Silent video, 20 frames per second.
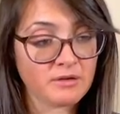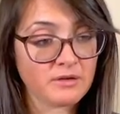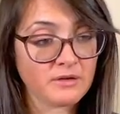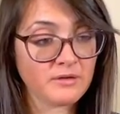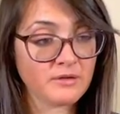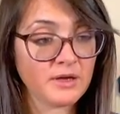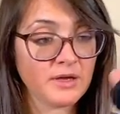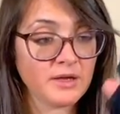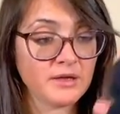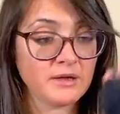
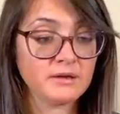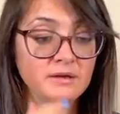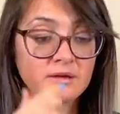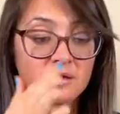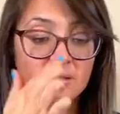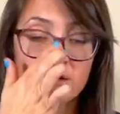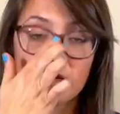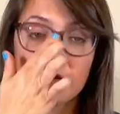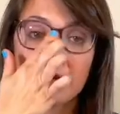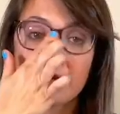Okay.
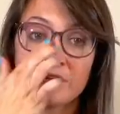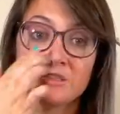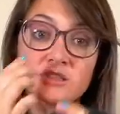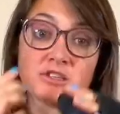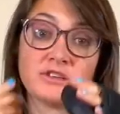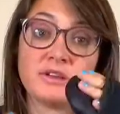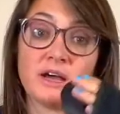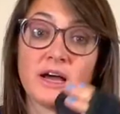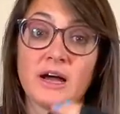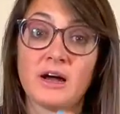
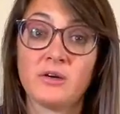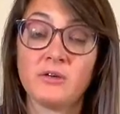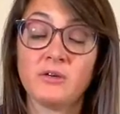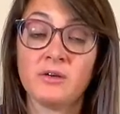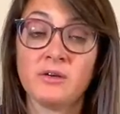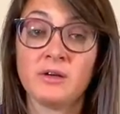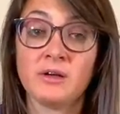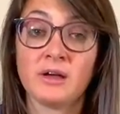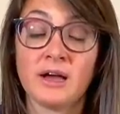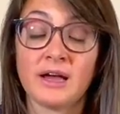So now
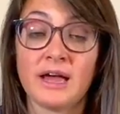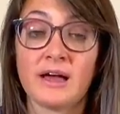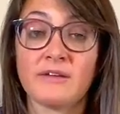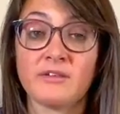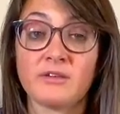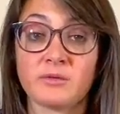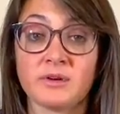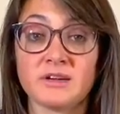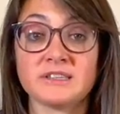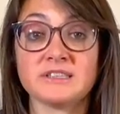I have
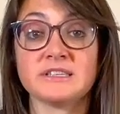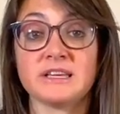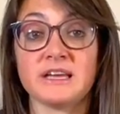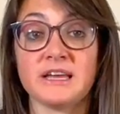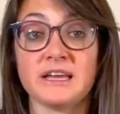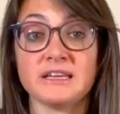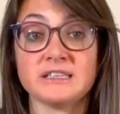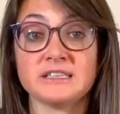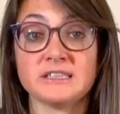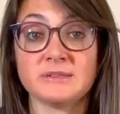a resting
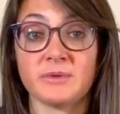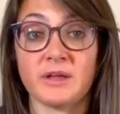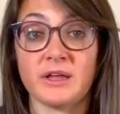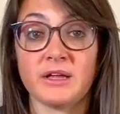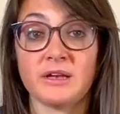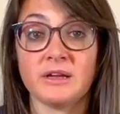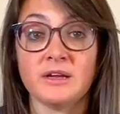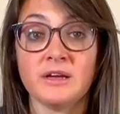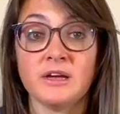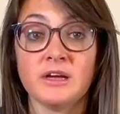hand
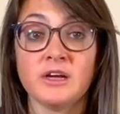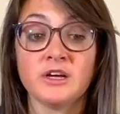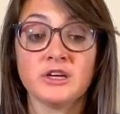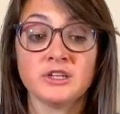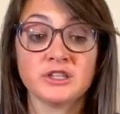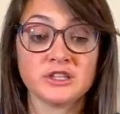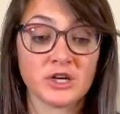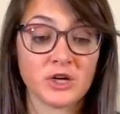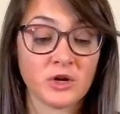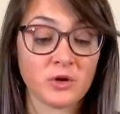splint.
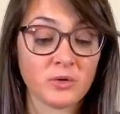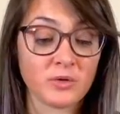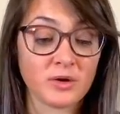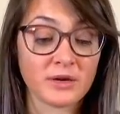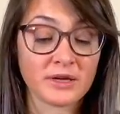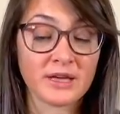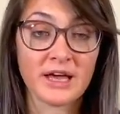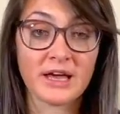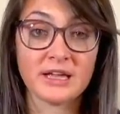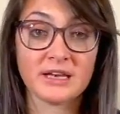So
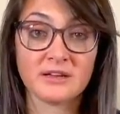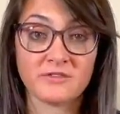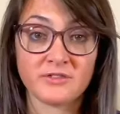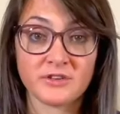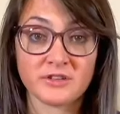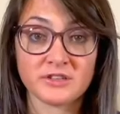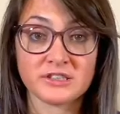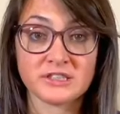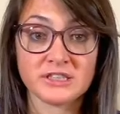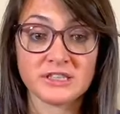again, if
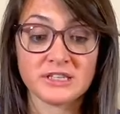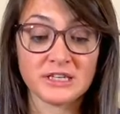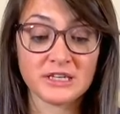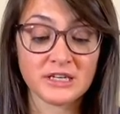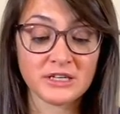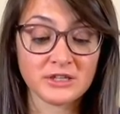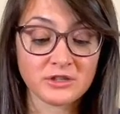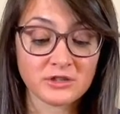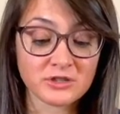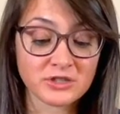you're sitting
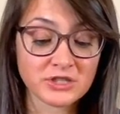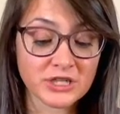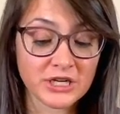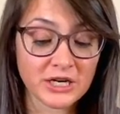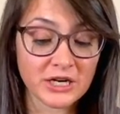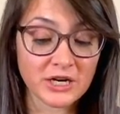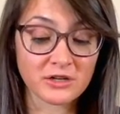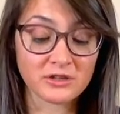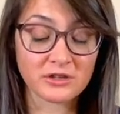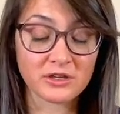in your
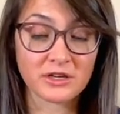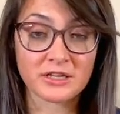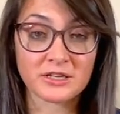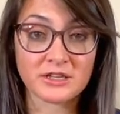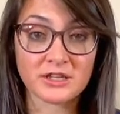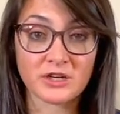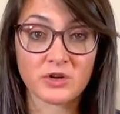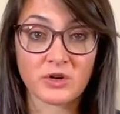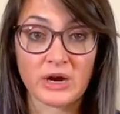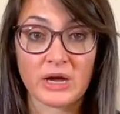chair, look at
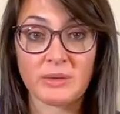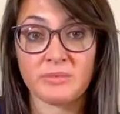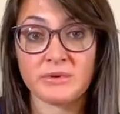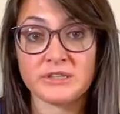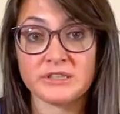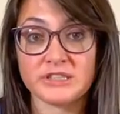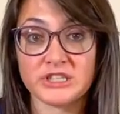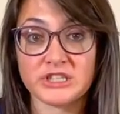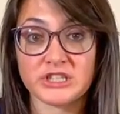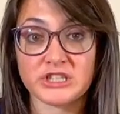the great
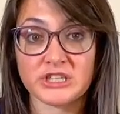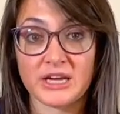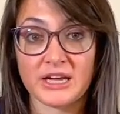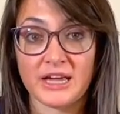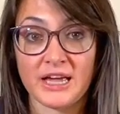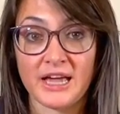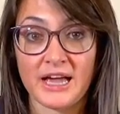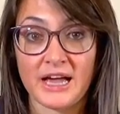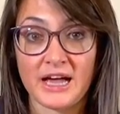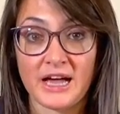position I
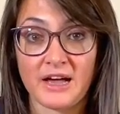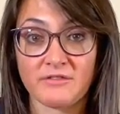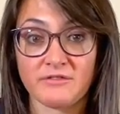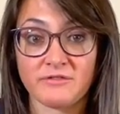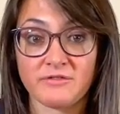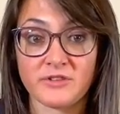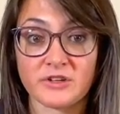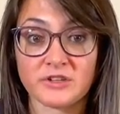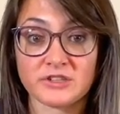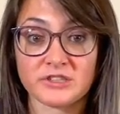
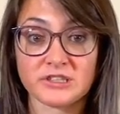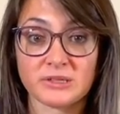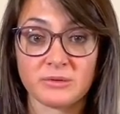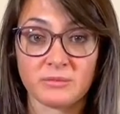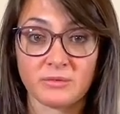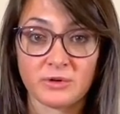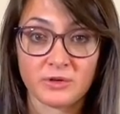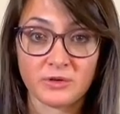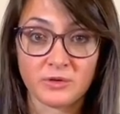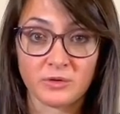have versus
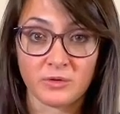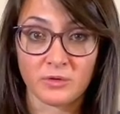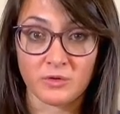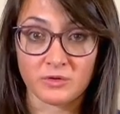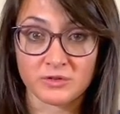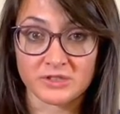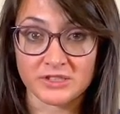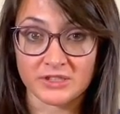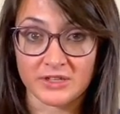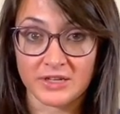someone who
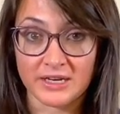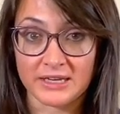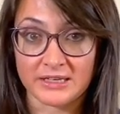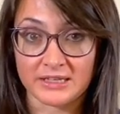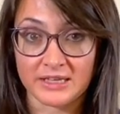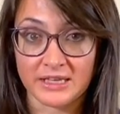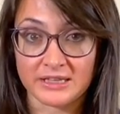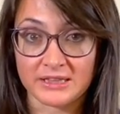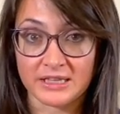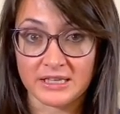holds their hand
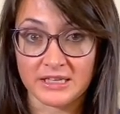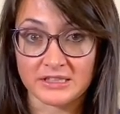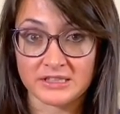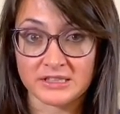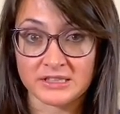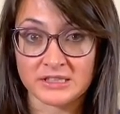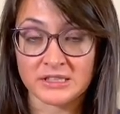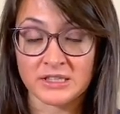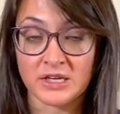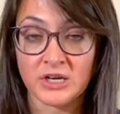like this.